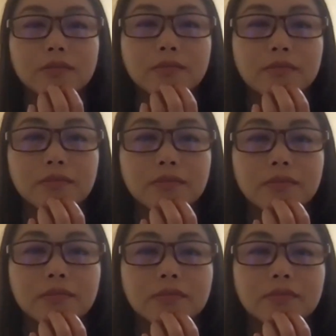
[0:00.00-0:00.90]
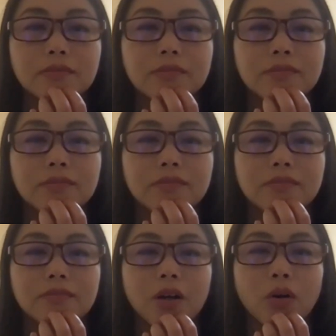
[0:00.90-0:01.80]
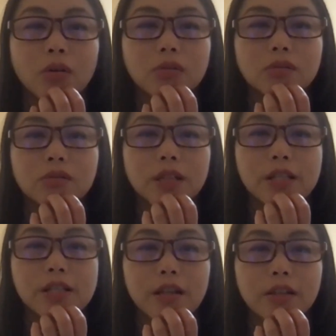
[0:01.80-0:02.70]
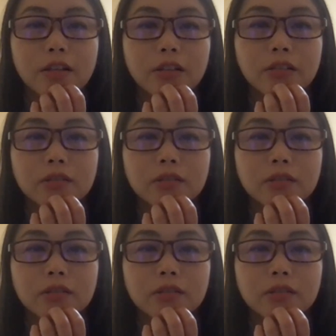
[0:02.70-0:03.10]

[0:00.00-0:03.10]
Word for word: seem to do the unmute. Oh, that's not good.